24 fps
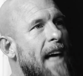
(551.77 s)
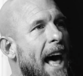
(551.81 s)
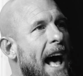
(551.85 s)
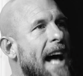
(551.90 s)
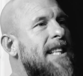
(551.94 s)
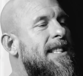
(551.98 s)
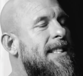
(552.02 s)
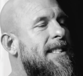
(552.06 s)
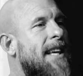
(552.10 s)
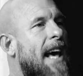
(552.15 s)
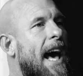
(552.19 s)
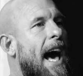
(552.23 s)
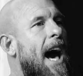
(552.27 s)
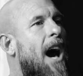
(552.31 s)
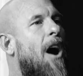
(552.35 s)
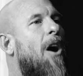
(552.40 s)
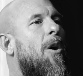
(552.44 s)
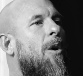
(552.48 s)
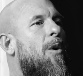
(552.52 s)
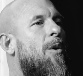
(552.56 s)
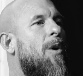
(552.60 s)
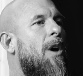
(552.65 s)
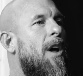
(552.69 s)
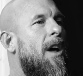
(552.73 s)
that's
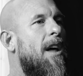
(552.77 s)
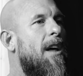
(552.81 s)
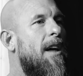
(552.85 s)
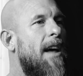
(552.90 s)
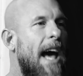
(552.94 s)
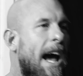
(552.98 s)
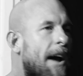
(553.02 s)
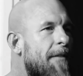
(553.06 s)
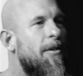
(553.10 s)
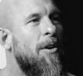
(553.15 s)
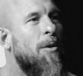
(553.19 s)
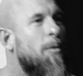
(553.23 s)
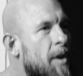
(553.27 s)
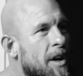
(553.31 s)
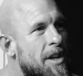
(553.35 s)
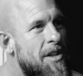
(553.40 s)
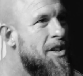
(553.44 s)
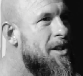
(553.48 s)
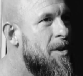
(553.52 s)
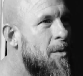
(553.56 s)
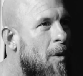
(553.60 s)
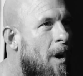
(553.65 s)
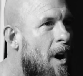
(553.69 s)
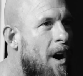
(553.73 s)
how everyone
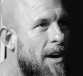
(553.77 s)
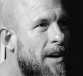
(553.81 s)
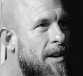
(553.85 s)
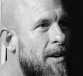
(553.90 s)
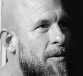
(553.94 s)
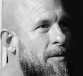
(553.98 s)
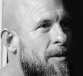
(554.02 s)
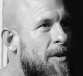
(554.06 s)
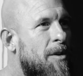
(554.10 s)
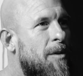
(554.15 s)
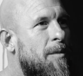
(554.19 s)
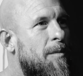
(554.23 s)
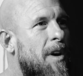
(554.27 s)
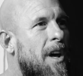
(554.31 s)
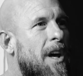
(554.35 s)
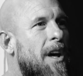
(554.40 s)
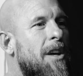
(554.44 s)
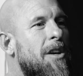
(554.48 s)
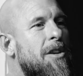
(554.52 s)
should walk in a room.